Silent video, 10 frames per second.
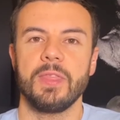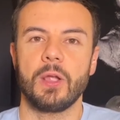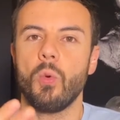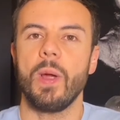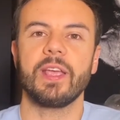the
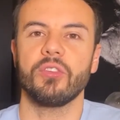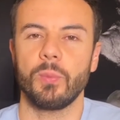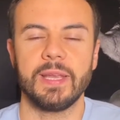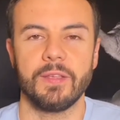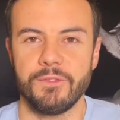
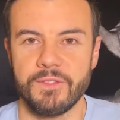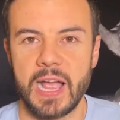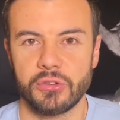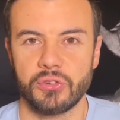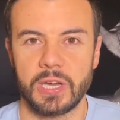quickest way to
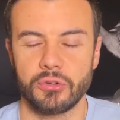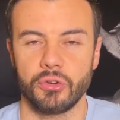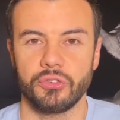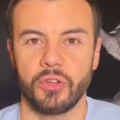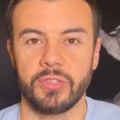fast track
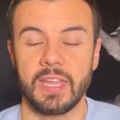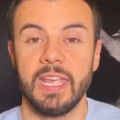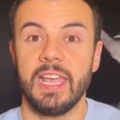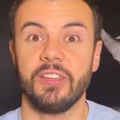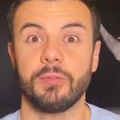your
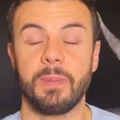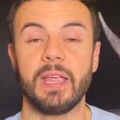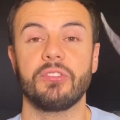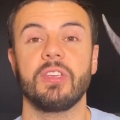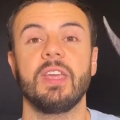journey,
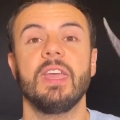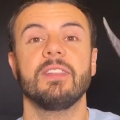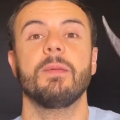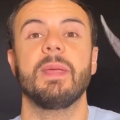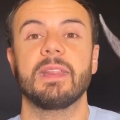especially
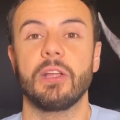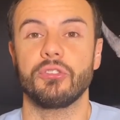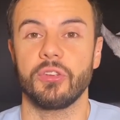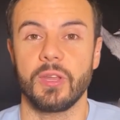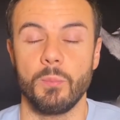to make
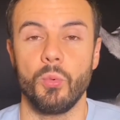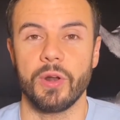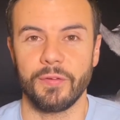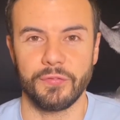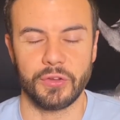that journey
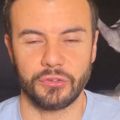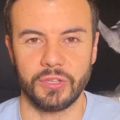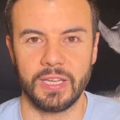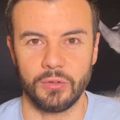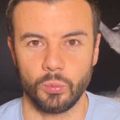more
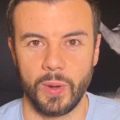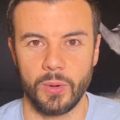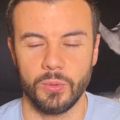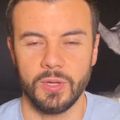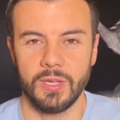efficient as
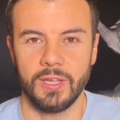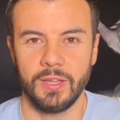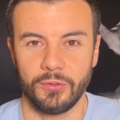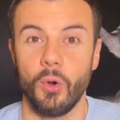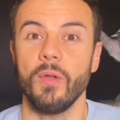well.
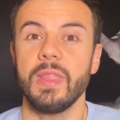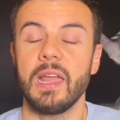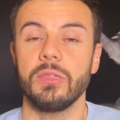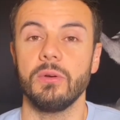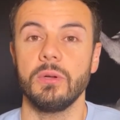So on
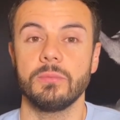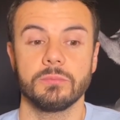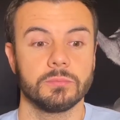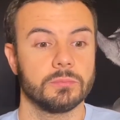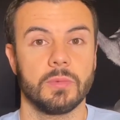that note,
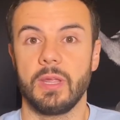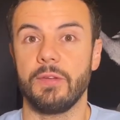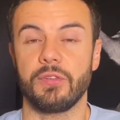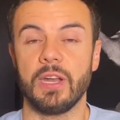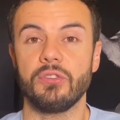
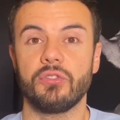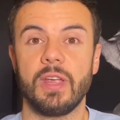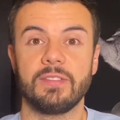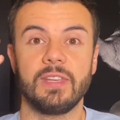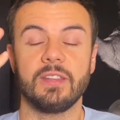if you're
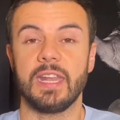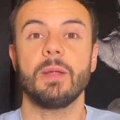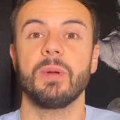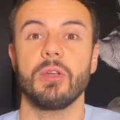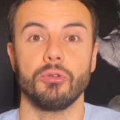interested in
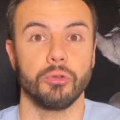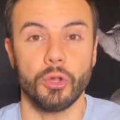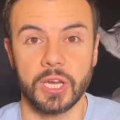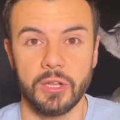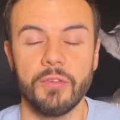anyone who's
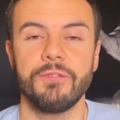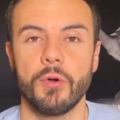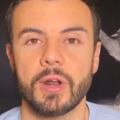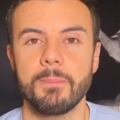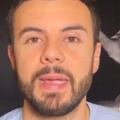looking
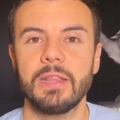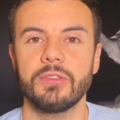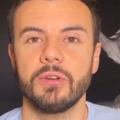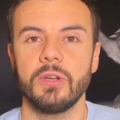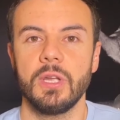for a
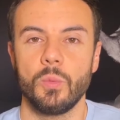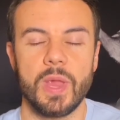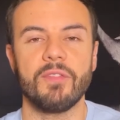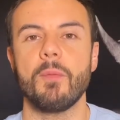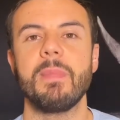mentor,
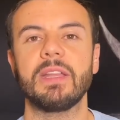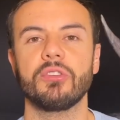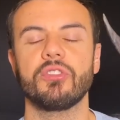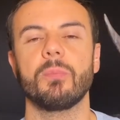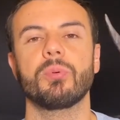we have a
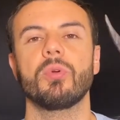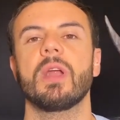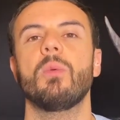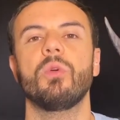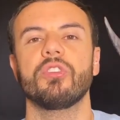mentorship
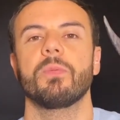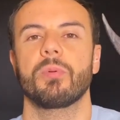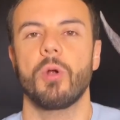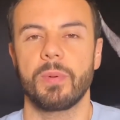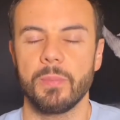program which is
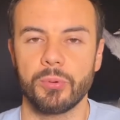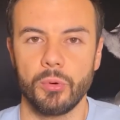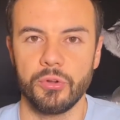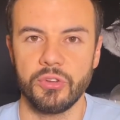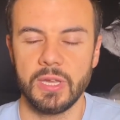Property
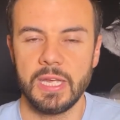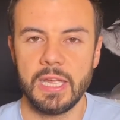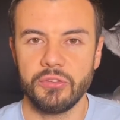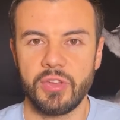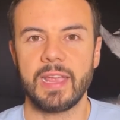Protege.
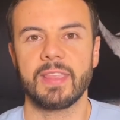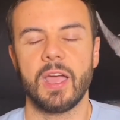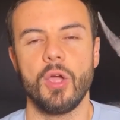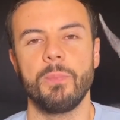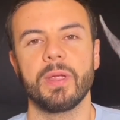Check
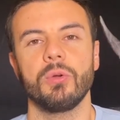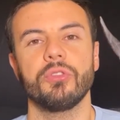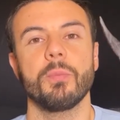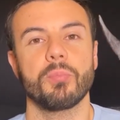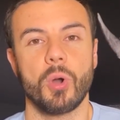that out by
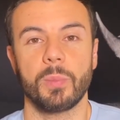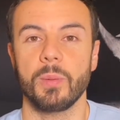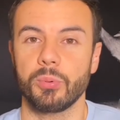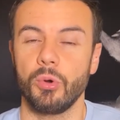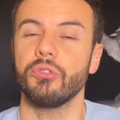going to
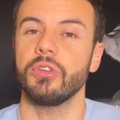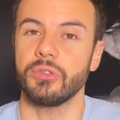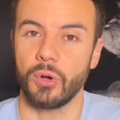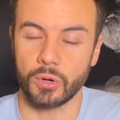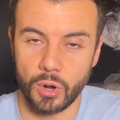
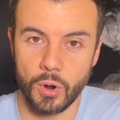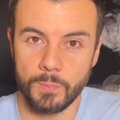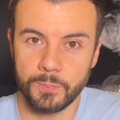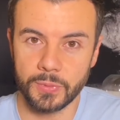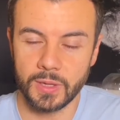
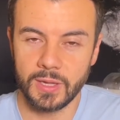propertyprotege.com